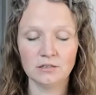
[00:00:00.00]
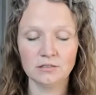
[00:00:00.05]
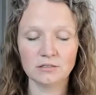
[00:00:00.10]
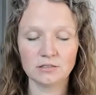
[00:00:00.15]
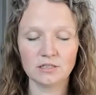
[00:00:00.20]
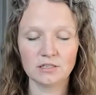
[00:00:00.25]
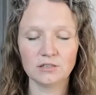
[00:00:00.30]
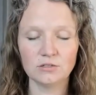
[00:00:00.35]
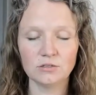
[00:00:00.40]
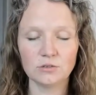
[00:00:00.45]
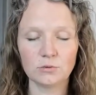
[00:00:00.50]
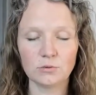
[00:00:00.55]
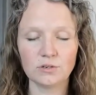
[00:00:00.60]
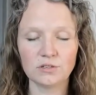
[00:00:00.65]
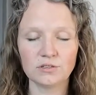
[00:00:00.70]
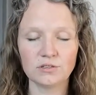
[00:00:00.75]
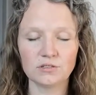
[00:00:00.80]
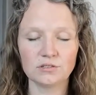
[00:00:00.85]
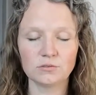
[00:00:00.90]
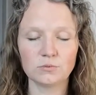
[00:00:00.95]
It's like you don't
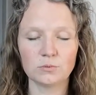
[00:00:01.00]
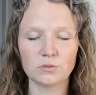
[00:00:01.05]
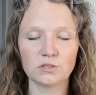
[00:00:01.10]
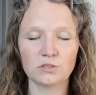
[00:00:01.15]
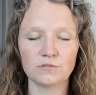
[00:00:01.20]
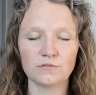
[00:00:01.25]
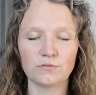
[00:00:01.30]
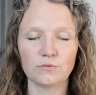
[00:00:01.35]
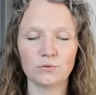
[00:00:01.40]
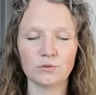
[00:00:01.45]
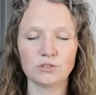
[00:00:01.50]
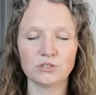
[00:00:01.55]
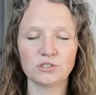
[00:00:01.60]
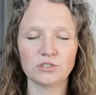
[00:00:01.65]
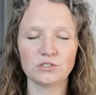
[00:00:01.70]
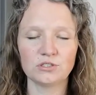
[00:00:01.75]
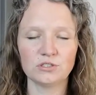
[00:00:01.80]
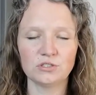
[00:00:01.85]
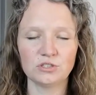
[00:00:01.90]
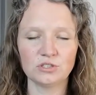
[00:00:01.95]
want this wheel of
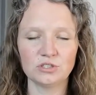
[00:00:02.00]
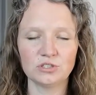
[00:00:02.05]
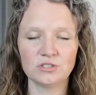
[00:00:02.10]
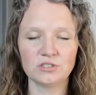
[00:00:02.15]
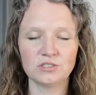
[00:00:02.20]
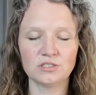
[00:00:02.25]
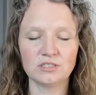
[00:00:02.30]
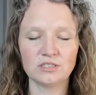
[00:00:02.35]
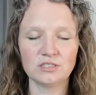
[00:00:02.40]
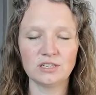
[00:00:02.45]
fortune to just